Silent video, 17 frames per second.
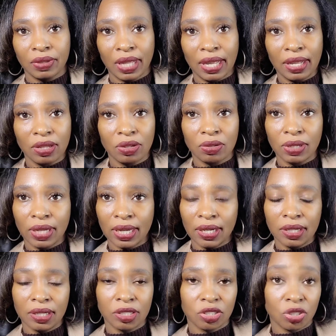Thank you,
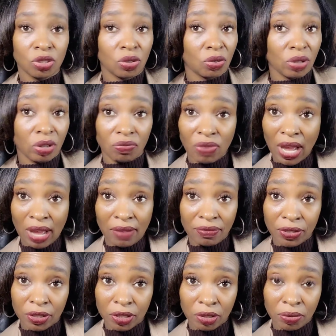lady, because you're only
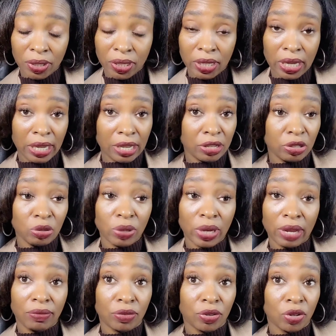5'3" and you
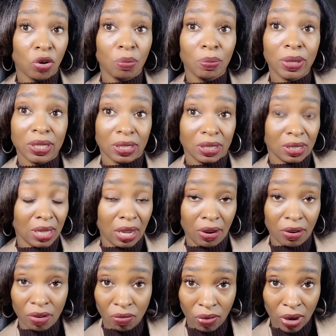have no business
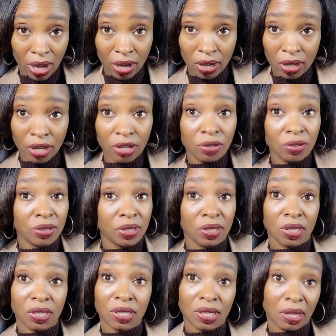carrying around
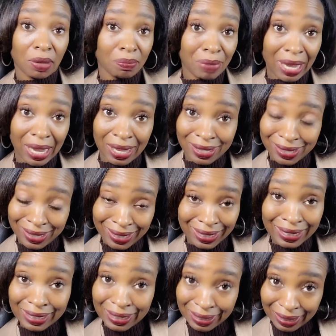167 pounds of
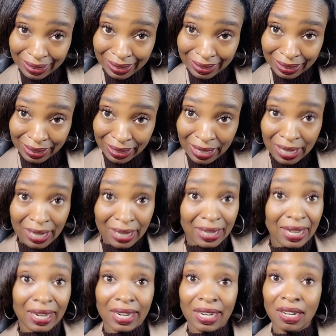anything.
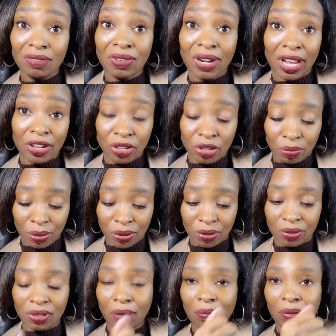That ain't even how you
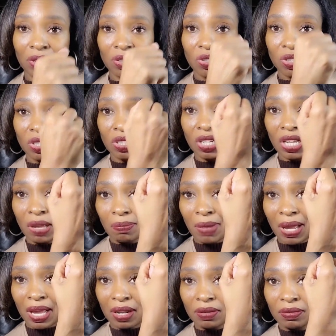build. I mean, you can look at
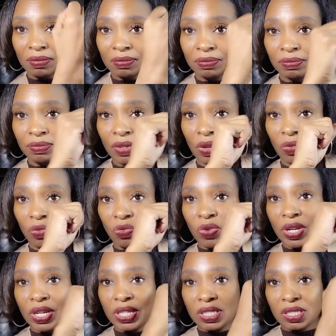my
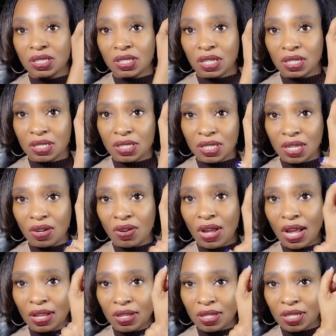wrist and tell
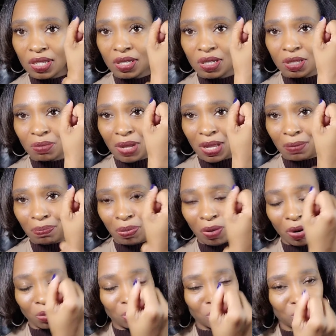how my
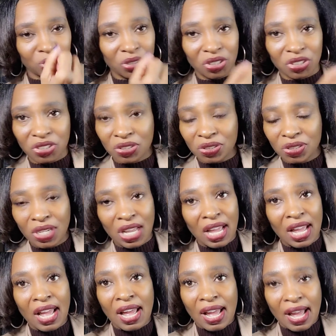bone structure.
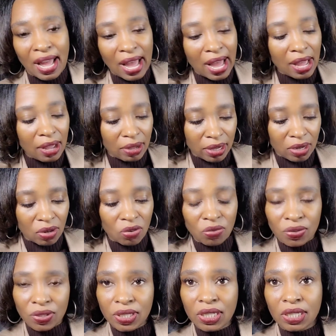I had
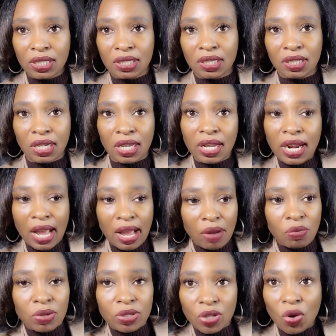overdone it. And I
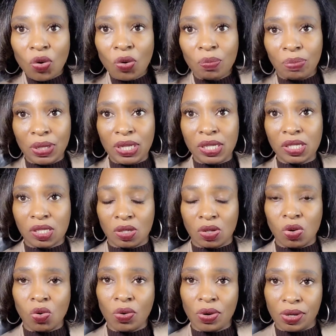was obese
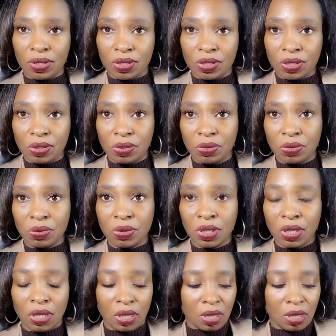according to